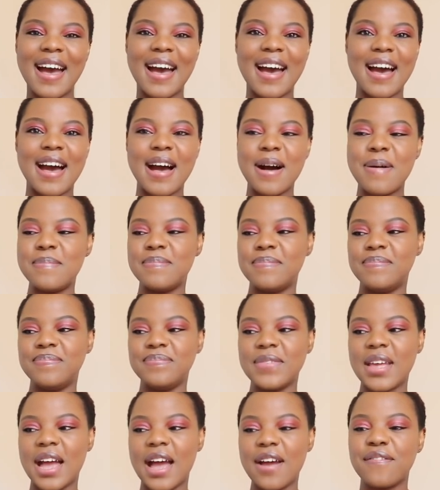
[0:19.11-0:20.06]
I
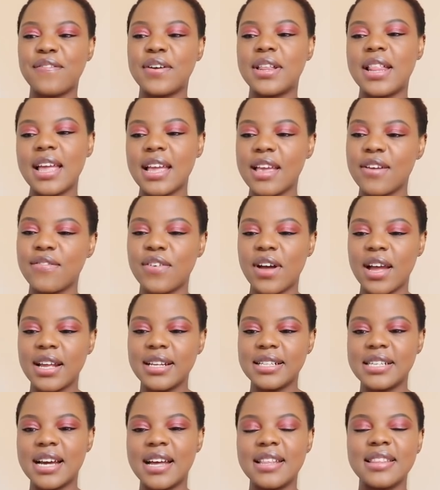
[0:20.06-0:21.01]
feel like if
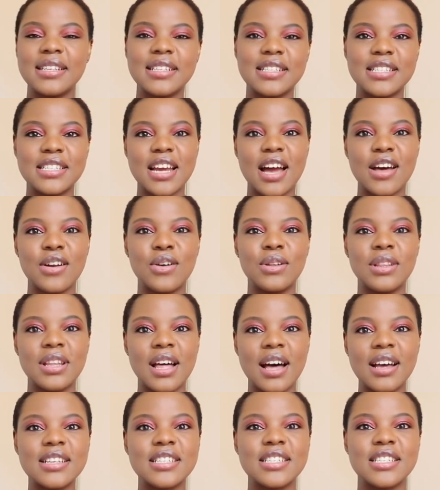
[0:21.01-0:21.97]
I'd done this channel
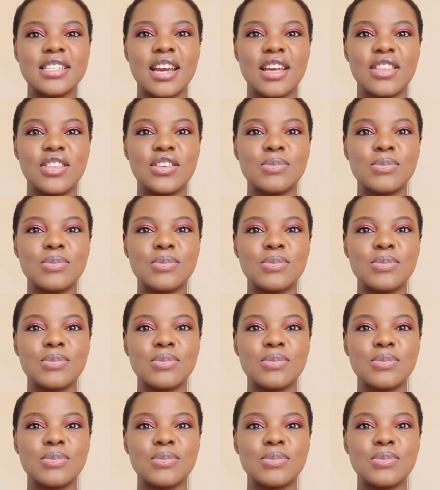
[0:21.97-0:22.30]
last year,